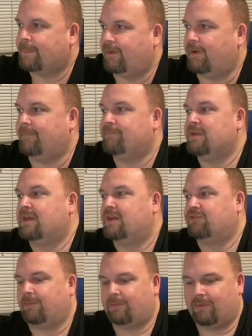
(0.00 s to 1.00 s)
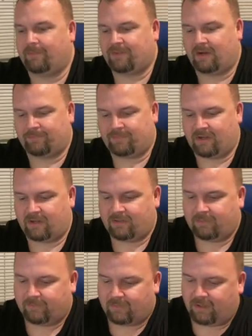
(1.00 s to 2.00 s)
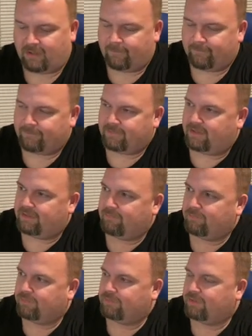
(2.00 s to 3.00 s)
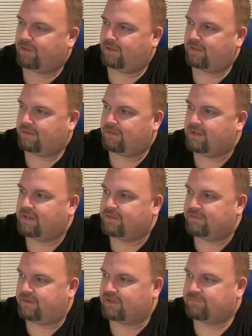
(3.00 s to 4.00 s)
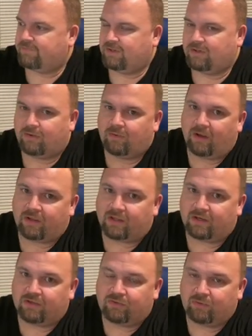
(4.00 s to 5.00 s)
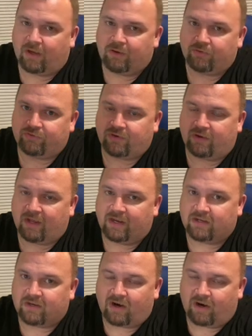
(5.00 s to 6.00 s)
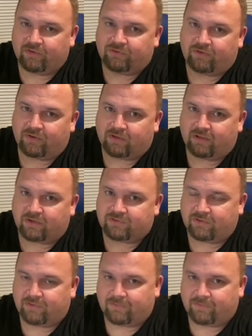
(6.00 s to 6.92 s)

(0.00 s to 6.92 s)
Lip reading: All right, so I'm going to wrap that up there, and then the next video I'll get into how to start adding cards to your collection.